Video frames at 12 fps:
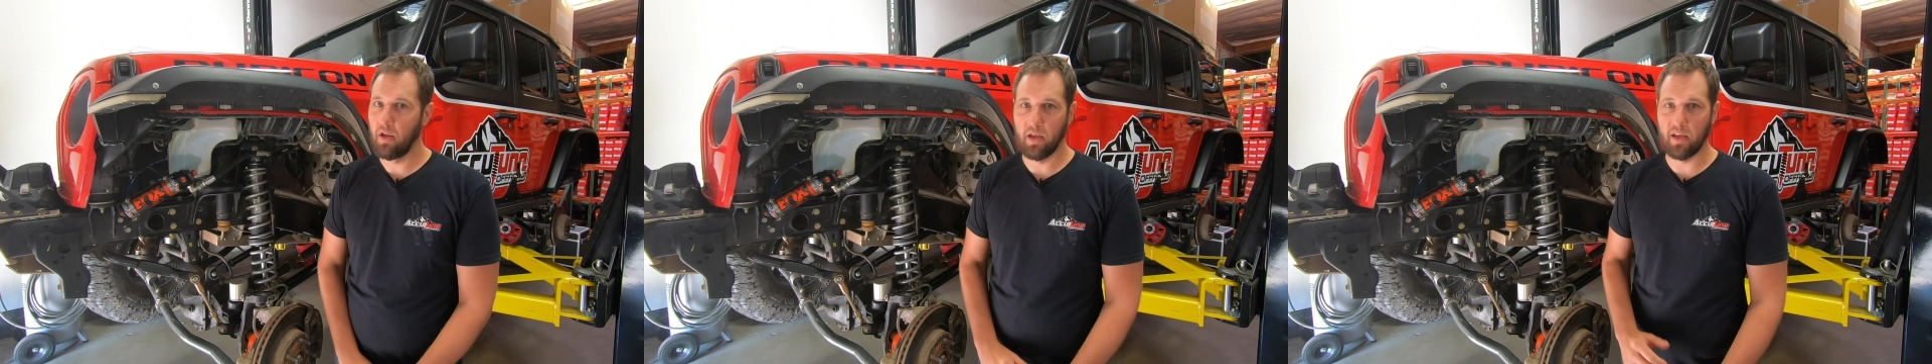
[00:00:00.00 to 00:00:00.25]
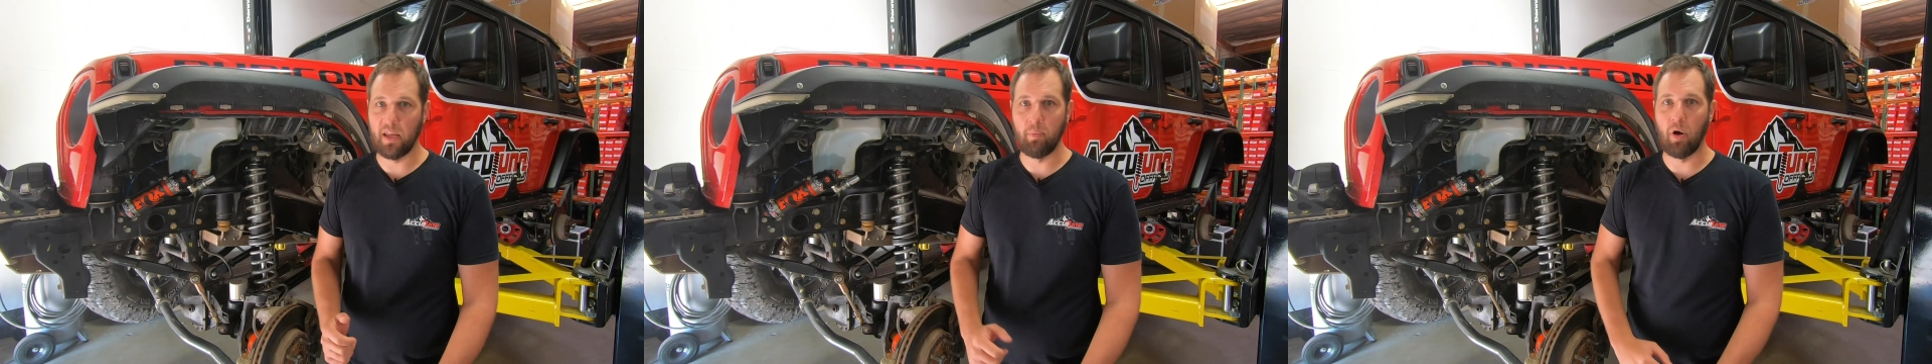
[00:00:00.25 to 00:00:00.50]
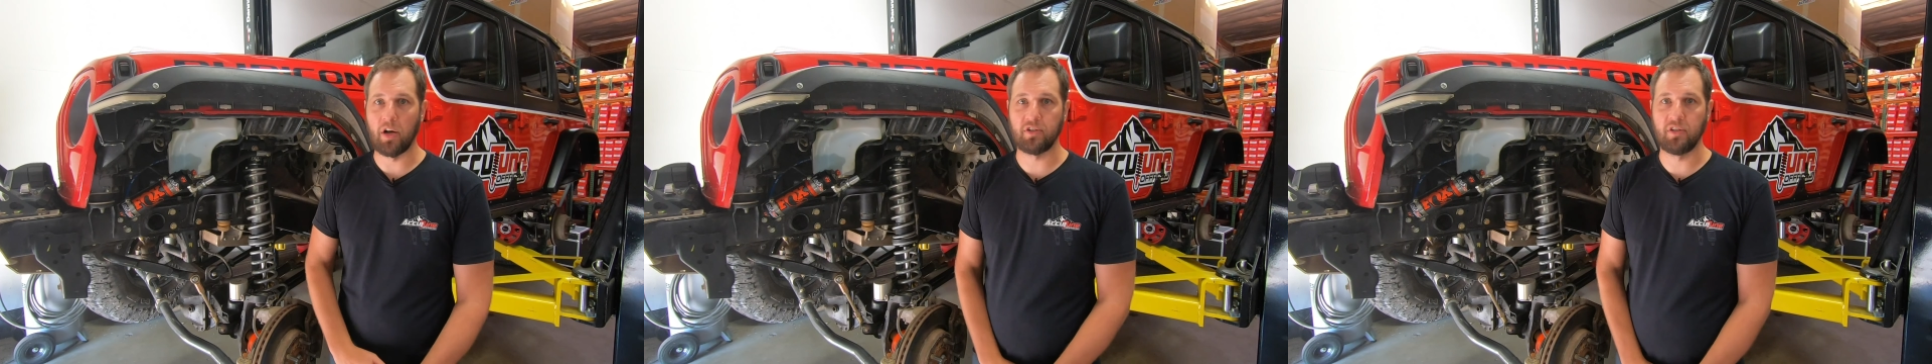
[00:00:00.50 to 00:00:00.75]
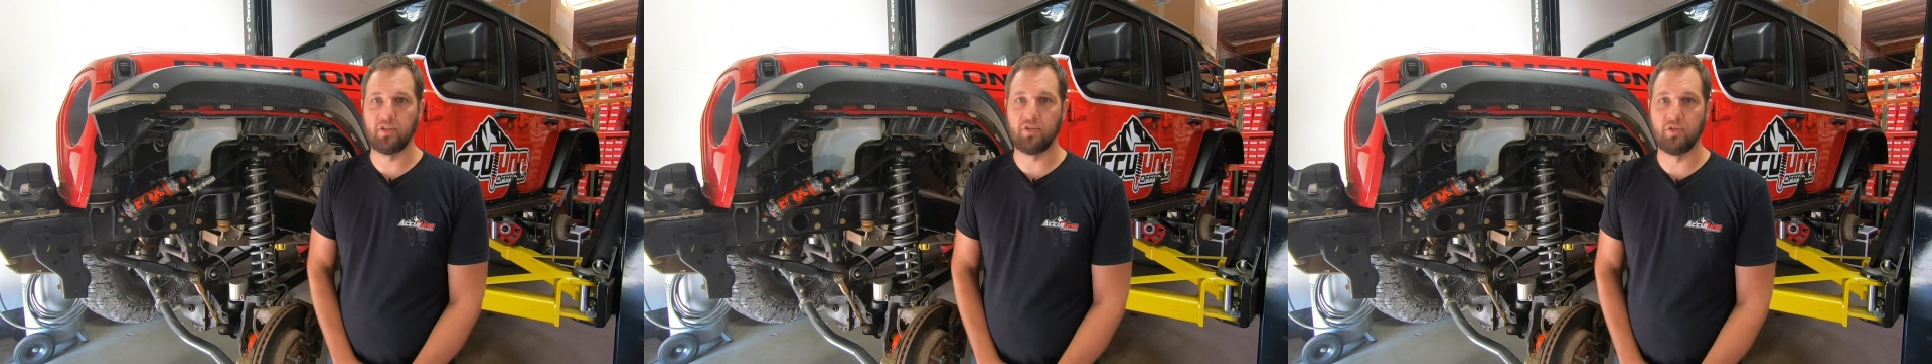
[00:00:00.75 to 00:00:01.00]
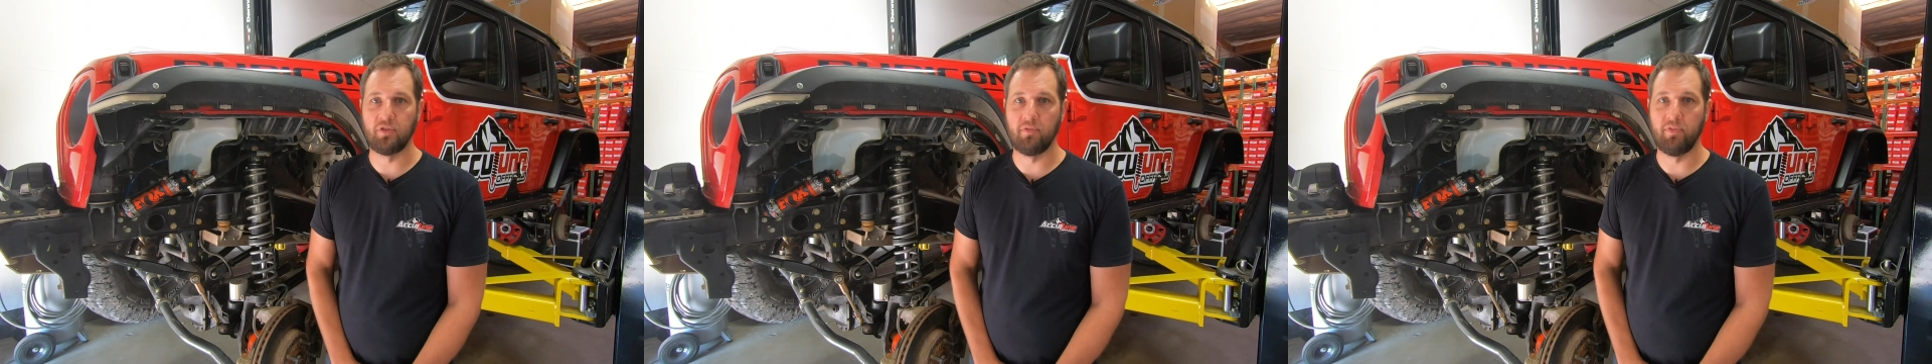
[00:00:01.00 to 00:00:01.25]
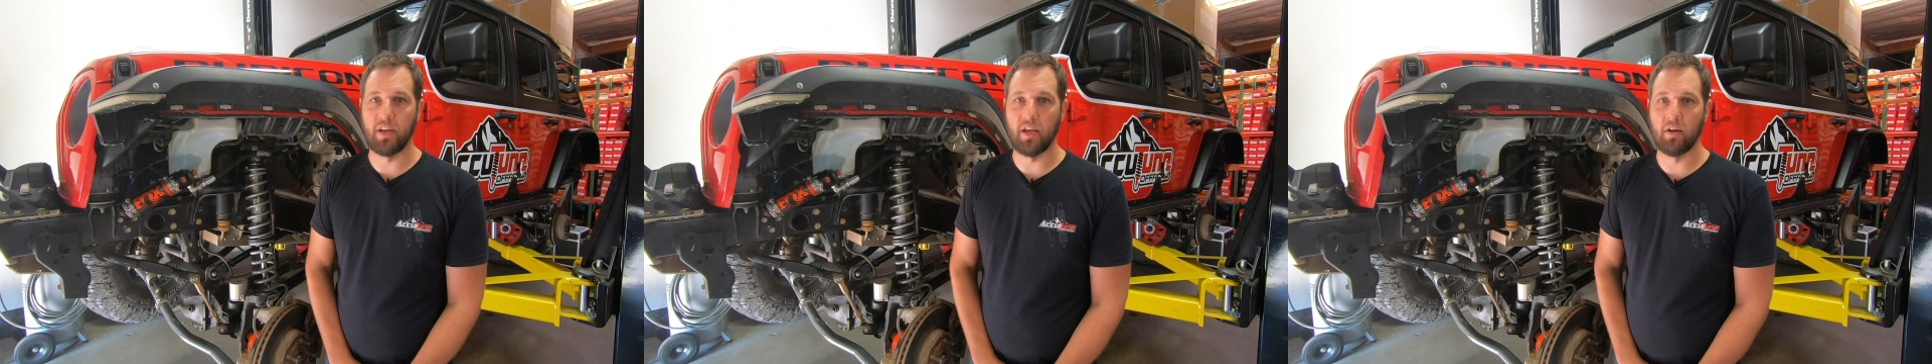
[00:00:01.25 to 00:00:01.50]
and keep watching these YouTube
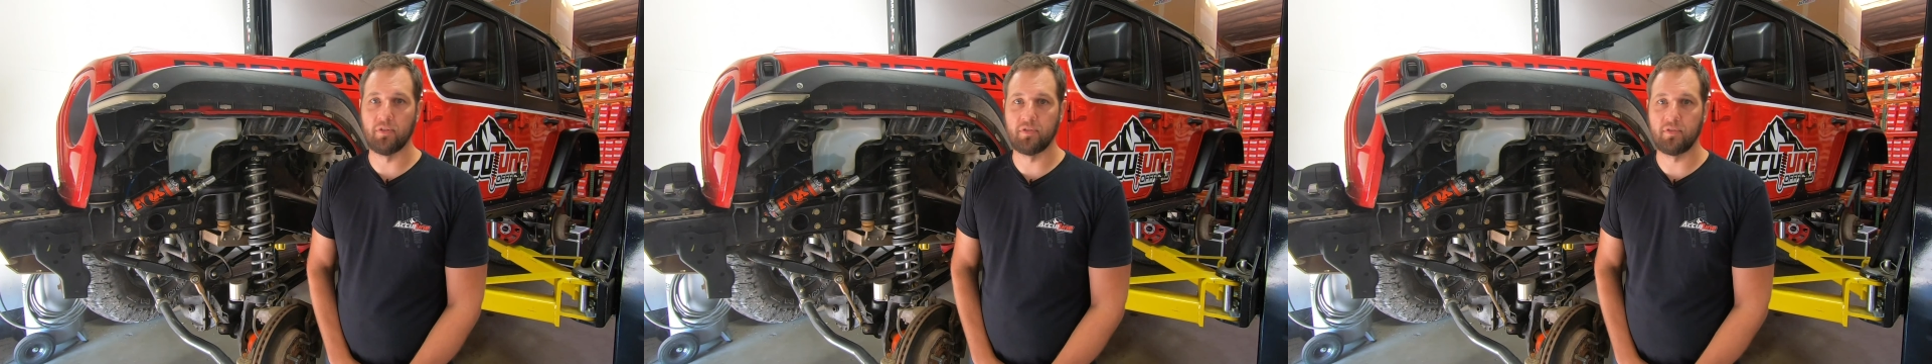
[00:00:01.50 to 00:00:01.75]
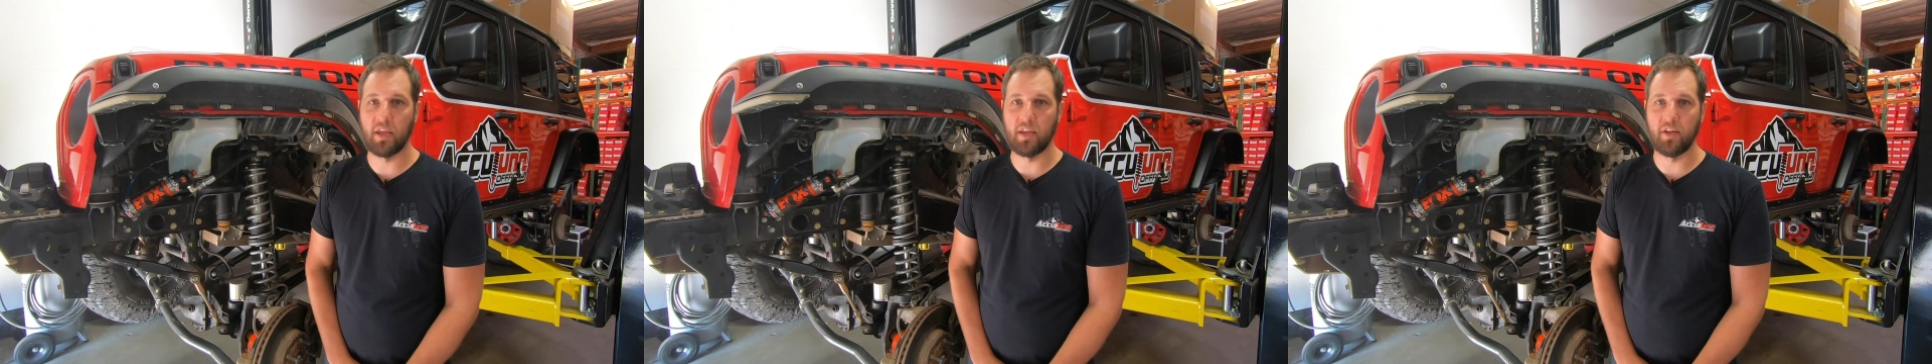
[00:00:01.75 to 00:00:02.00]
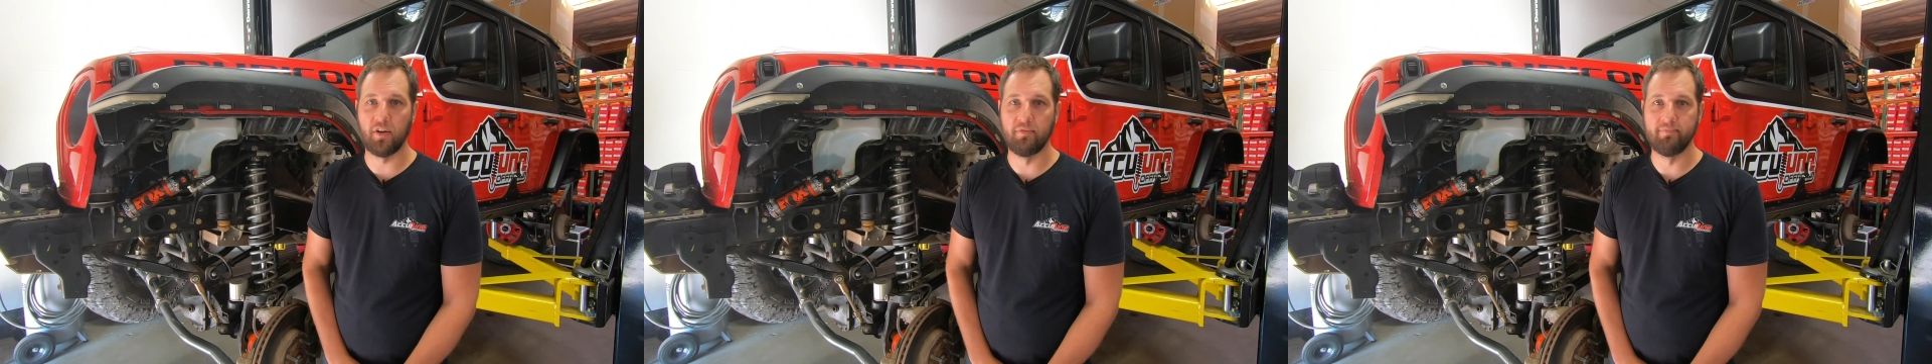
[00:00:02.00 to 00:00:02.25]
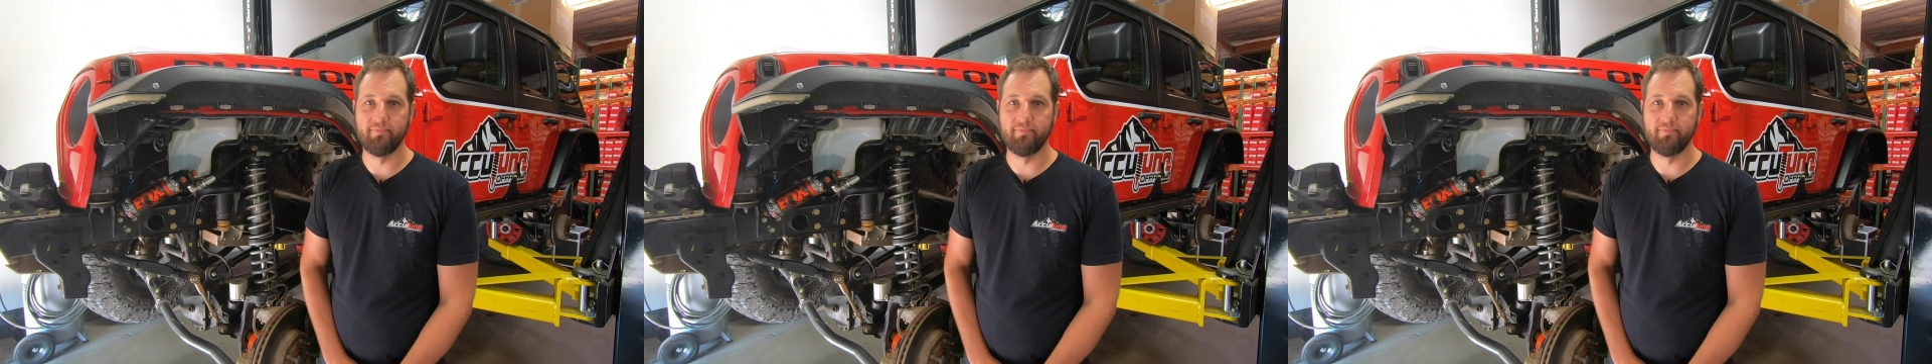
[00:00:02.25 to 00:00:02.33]
videos. Thank you.